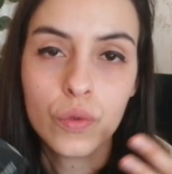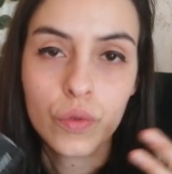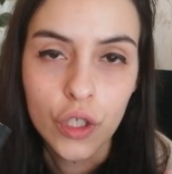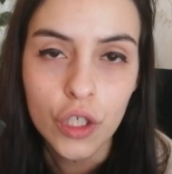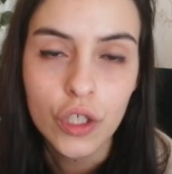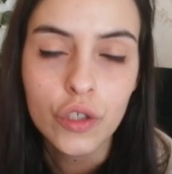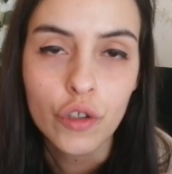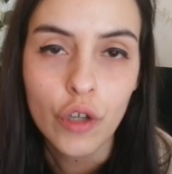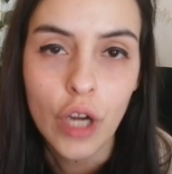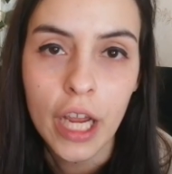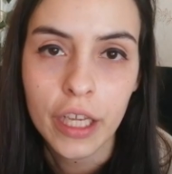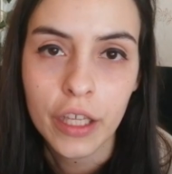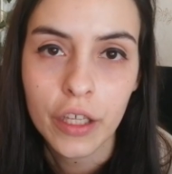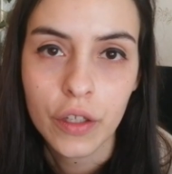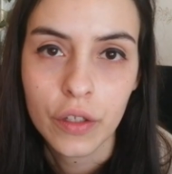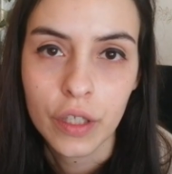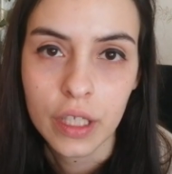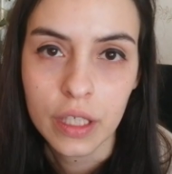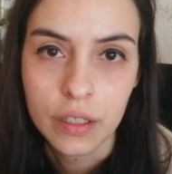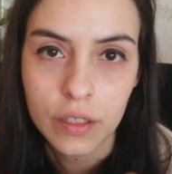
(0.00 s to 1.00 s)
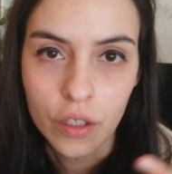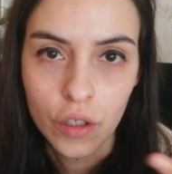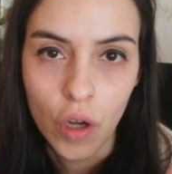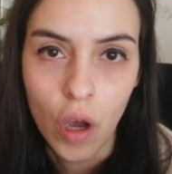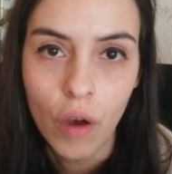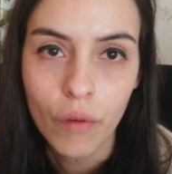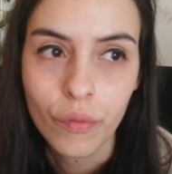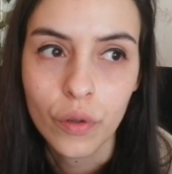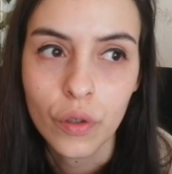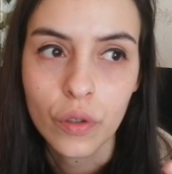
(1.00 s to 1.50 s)
turn Dracula, the
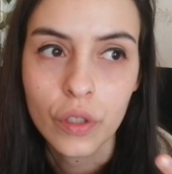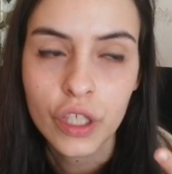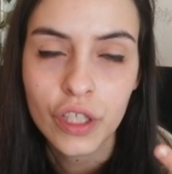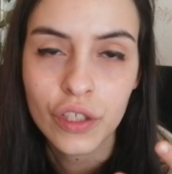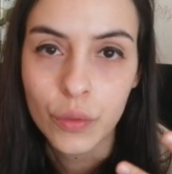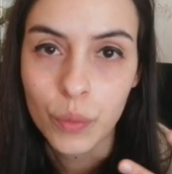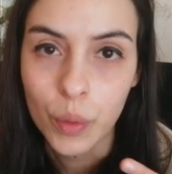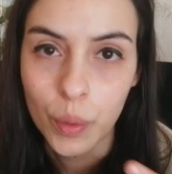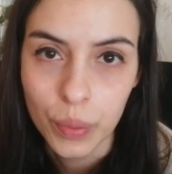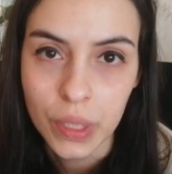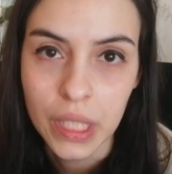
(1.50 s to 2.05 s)
novel, into a